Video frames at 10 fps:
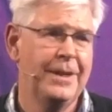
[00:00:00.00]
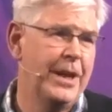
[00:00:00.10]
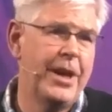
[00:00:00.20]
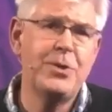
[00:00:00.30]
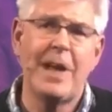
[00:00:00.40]

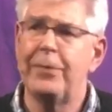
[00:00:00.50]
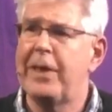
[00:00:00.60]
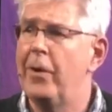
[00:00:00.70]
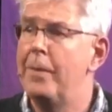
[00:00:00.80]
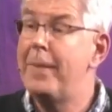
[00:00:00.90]
Now, no doubt
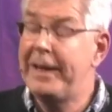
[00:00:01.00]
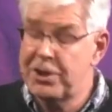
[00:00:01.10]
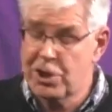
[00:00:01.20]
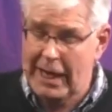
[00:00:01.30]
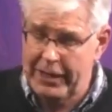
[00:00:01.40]
there are many
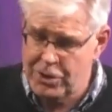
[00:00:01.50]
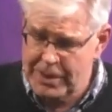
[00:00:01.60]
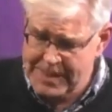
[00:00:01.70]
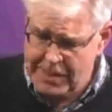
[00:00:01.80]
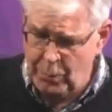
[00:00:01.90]

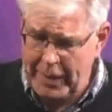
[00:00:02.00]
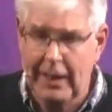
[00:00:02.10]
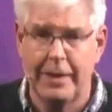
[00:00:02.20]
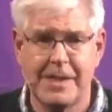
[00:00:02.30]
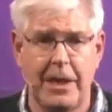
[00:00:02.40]
challenges that we
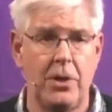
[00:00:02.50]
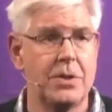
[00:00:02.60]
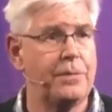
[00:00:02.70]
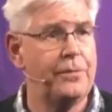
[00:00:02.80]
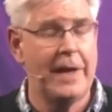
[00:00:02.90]
continue
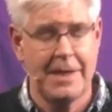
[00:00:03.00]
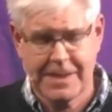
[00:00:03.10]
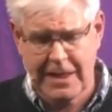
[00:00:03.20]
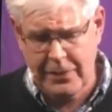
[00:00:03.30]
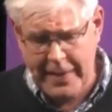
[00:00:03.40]
to
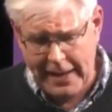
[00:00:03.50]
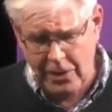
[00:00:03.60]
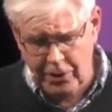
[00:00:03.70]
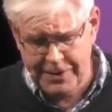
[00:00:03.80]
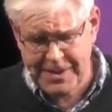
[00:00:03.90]
face in that
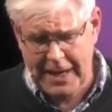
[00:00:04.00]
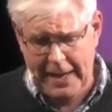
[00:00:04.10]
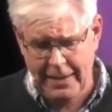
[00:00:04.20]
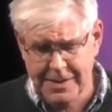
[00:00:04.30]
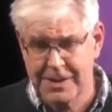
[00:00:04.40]

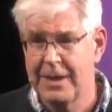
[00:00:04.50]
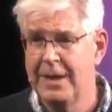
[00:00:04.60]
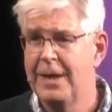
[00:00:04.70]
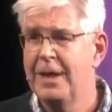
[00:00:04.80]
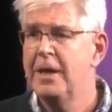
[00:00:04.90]
context.
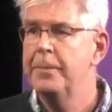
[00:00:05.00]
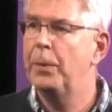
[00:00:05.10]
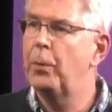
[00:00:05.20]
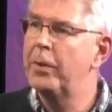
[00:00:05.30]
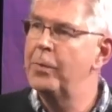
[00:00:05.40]

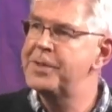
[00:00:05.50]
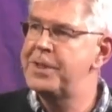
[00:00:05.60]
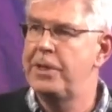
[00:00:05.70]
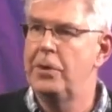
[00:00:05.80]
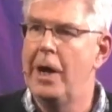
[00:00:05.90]
But what I want to
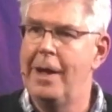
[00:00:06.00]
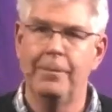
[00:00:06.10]
do